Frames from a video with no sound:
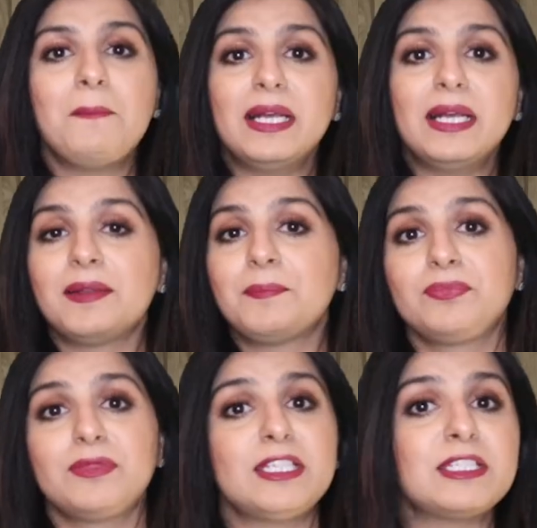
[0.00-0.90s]
But
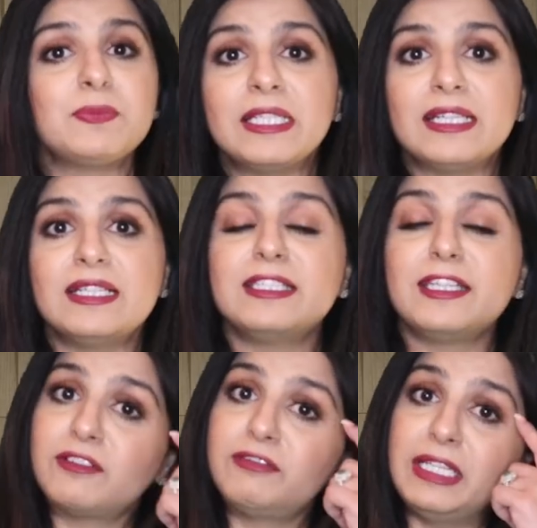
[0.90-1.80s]
this is because
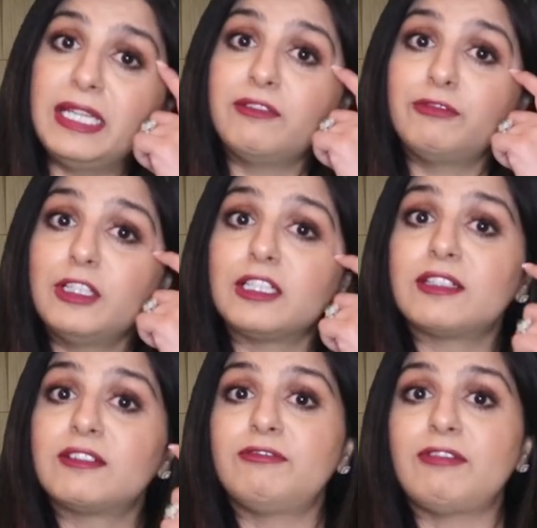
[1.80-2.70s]
they are feeling
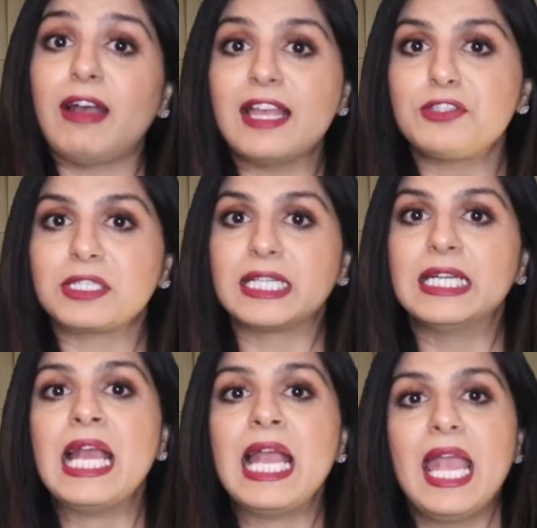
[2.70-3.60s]
fuller
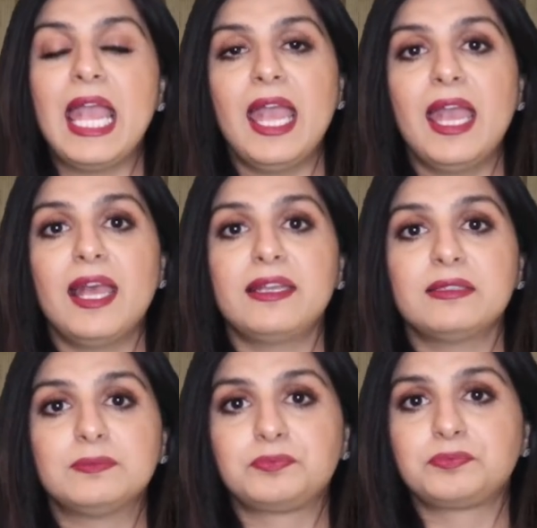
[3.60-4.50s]
faster, and